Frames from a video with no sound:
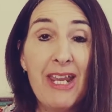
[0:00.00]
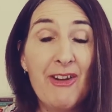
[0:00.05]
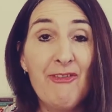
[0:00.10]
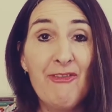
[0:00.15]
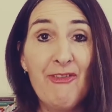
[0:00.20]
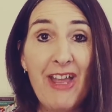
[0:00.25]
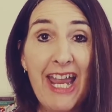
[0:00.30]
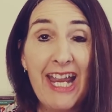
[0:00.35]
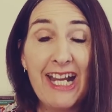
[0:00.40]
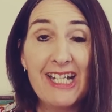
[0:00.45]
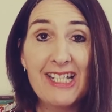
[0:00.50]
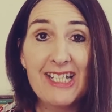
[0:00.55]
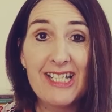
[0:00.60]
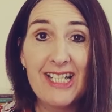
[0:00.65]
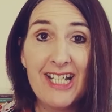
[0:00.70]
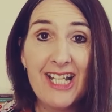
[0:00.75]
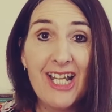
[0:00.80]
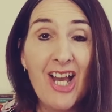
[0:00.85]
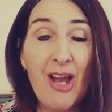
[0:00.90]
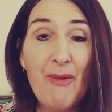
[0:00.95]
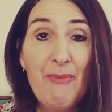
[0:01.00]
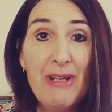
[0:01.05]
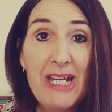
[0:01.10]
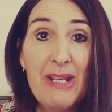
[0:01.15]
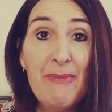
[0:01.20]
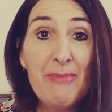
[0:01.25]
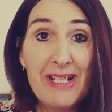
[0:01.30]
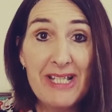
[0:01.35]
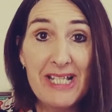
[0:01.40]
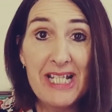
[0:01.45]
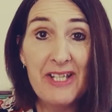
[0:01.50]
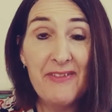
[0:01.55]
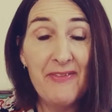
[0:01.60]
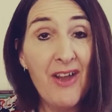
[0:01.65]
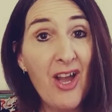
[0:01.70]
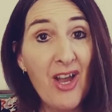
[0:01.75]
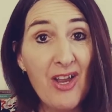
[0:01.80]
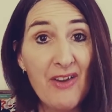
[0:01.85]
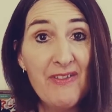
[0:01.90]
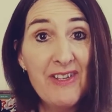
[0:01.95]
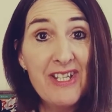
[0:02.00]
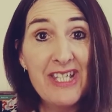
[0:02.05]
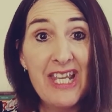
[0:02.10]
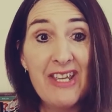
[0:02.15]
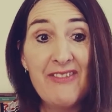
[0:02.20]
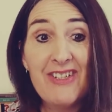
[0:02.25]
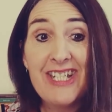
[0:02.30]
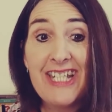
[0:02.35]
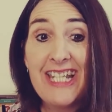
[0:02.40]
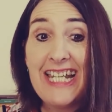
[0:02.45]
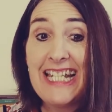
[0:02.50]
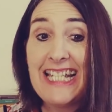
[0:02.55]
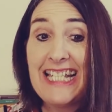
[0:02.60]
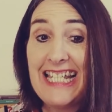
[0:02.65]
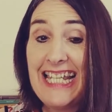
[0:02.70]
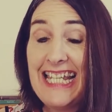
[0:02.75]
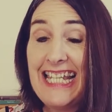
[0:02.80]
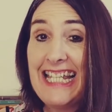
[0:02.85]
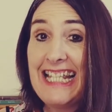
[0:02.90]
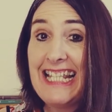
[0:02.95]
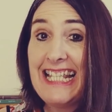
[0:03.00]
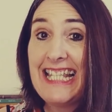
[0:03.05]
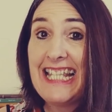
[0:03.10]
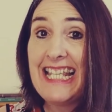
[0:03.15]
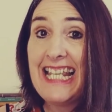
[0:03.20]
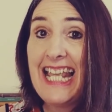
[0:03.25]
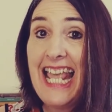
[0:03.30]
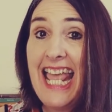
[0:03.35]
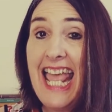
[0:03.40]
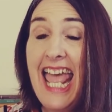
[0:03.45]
In fact, I've been in business for over 17 years.